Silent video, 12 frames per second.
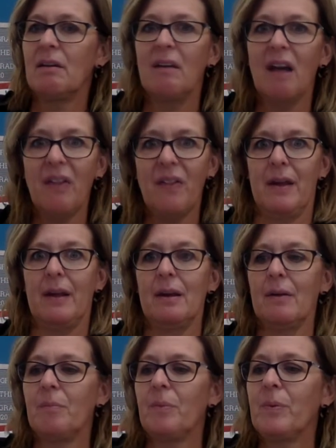Nothing.
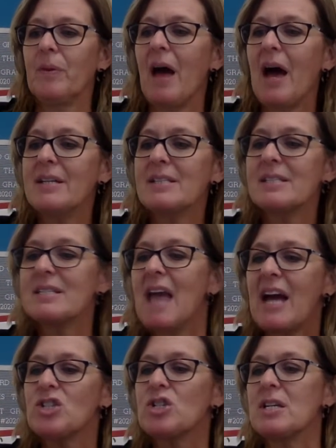I
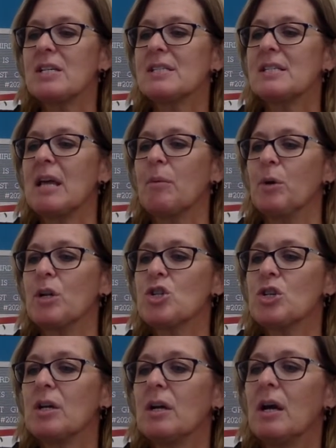snatched his sandwich.